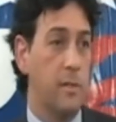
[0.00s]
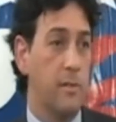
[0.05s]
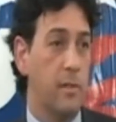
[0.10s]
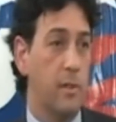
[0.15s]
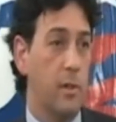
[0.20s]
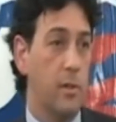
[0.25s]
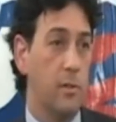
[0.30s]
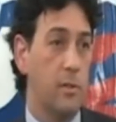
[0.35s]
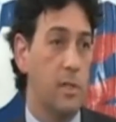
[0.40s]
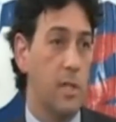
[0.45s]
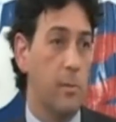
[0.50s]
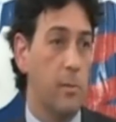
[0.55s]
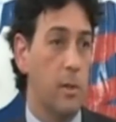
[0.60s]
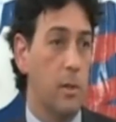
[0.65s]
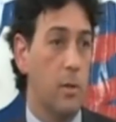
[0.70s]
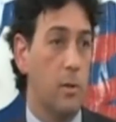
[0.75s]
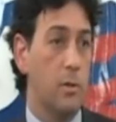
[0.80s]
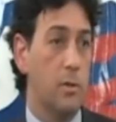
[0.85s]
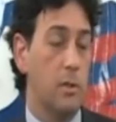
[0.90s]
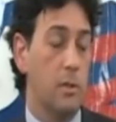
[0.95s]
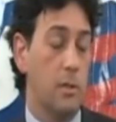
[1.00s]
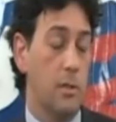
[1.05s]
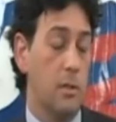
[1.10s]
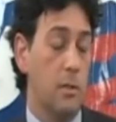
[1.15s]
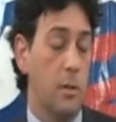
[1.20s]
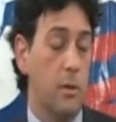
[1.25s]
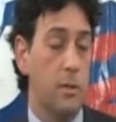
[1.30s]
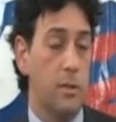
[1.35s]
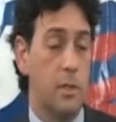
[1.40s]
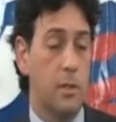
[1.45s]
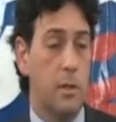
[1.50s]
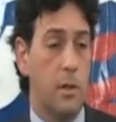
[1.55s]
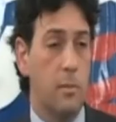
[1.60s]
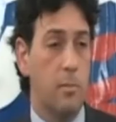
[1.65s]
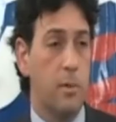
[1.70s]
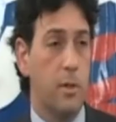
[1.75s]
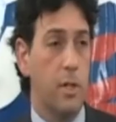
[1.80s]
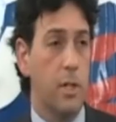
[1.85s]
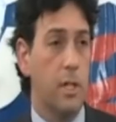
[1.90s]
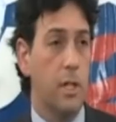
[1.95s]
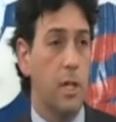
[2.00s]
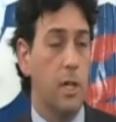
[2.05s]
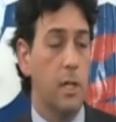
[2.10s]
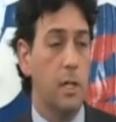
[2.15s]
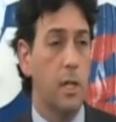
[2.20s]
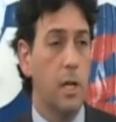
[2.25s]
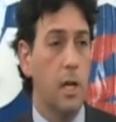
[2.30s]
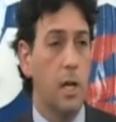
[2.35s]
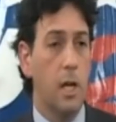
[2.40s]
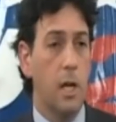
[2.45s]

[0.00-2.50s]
even though some of the lawyers, the lawyers are, are, pretty good.